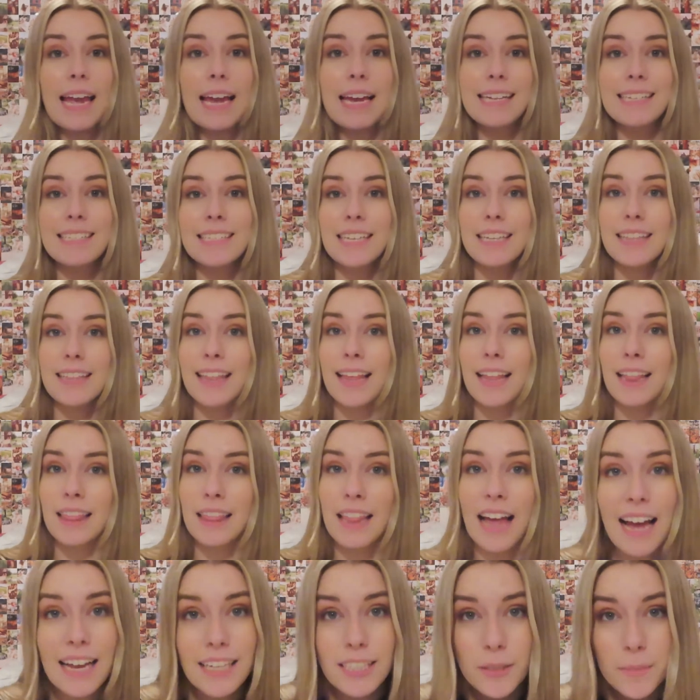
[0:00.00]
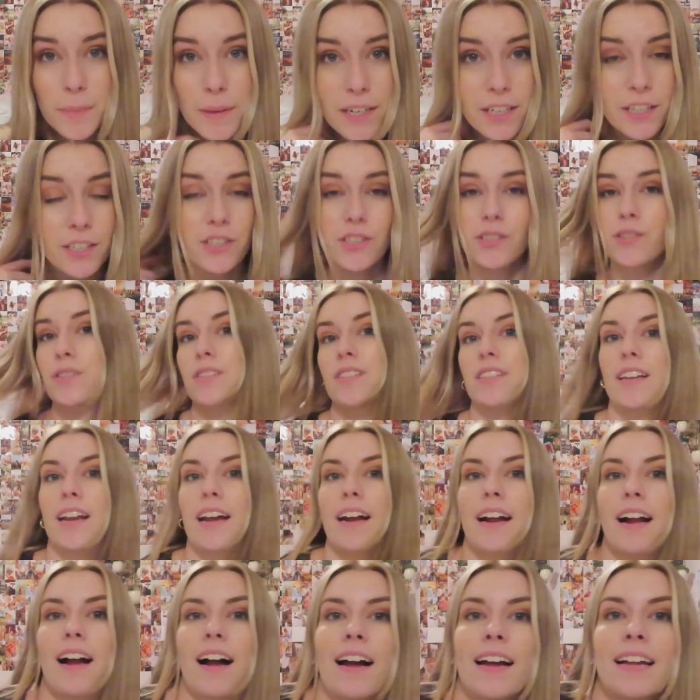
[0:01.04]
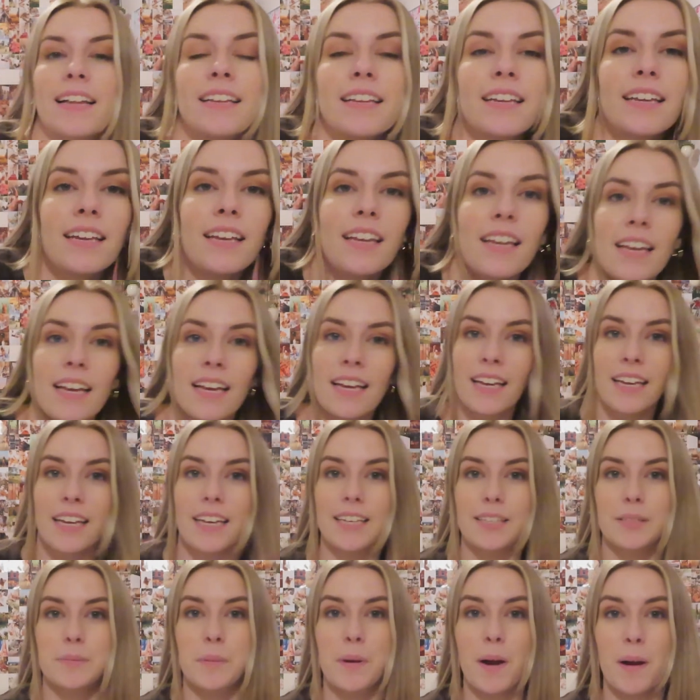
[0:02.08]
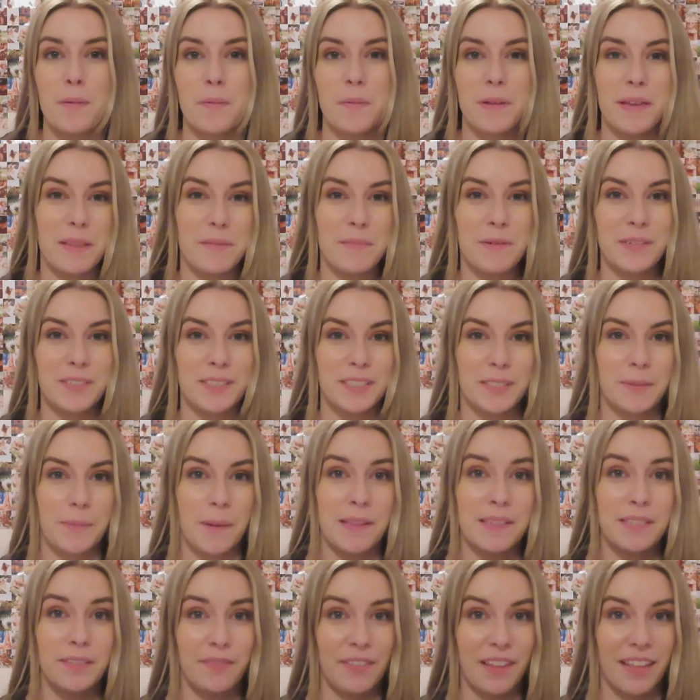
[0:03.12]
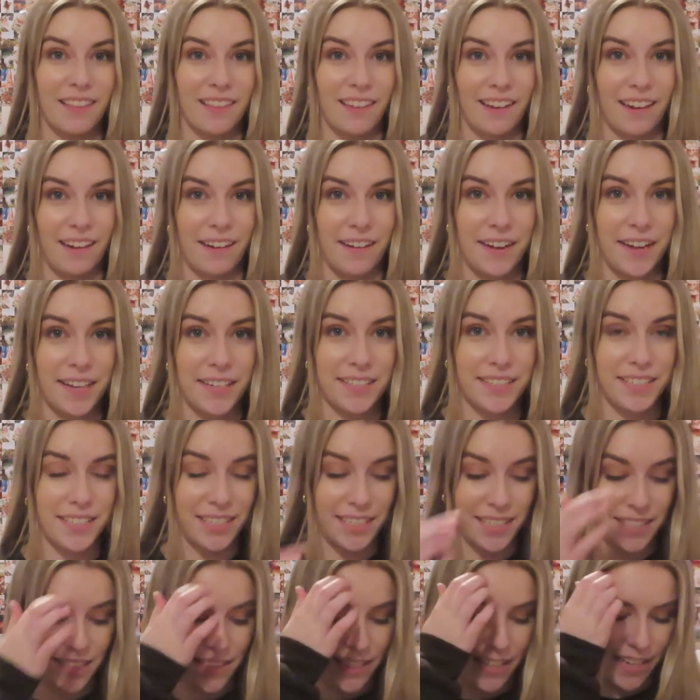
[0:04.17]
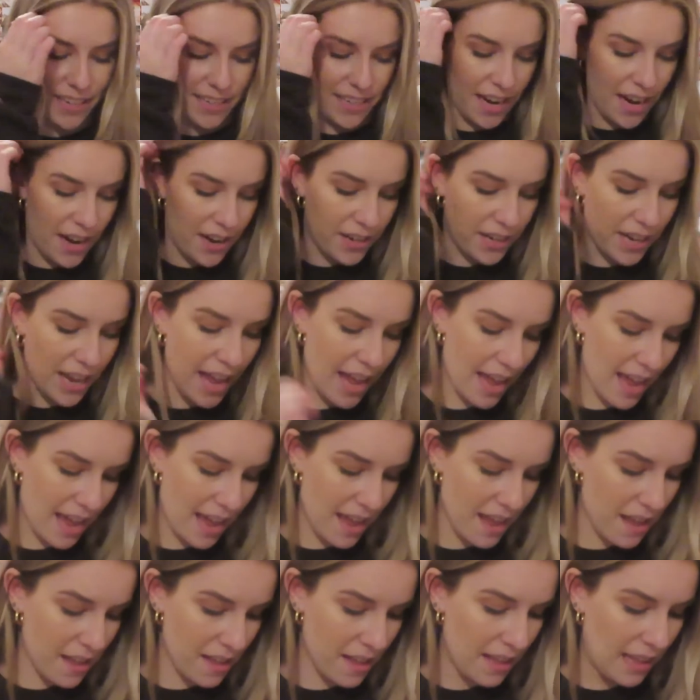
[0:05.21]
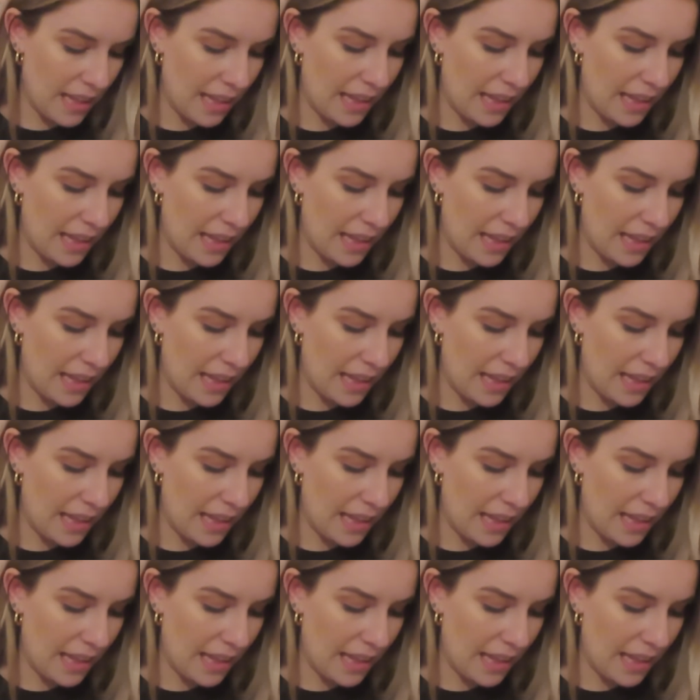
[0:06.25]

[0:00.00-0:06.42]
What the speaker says: And the last pair of shoes that I got is probably the most expensive thing that I got the entire day.